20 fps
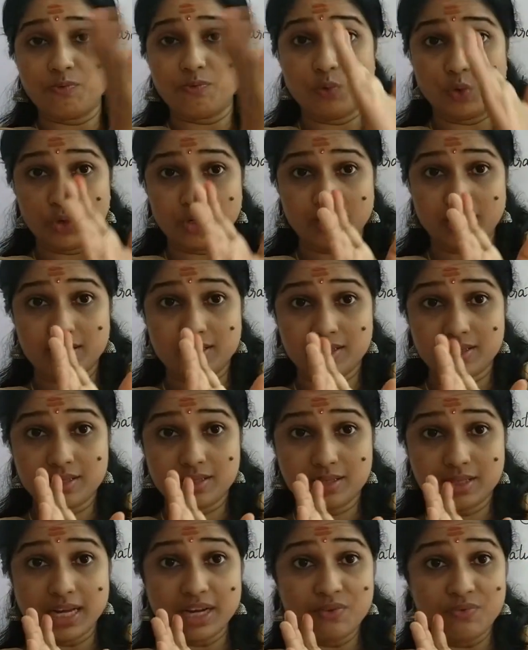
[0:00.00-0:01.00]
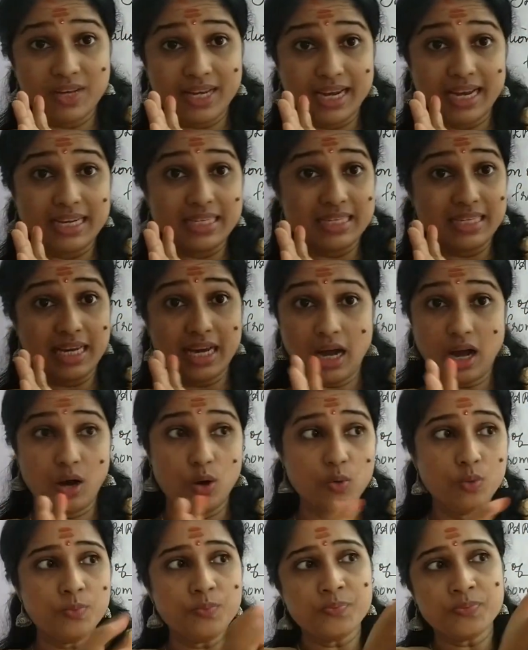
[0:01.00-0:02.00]
water. That we can see
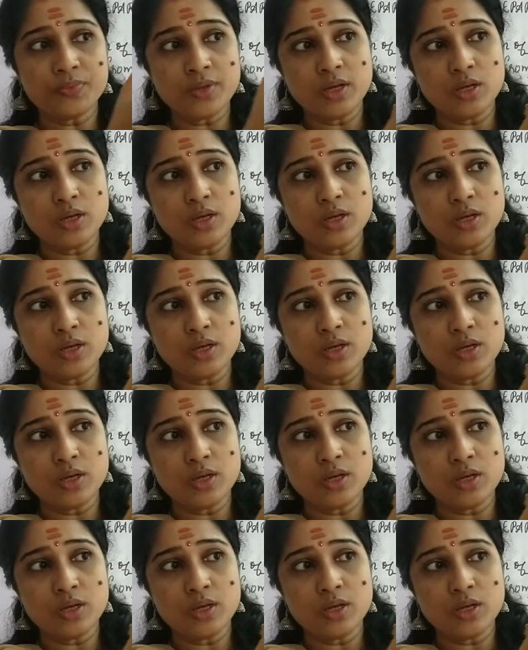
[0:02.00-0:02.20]
how.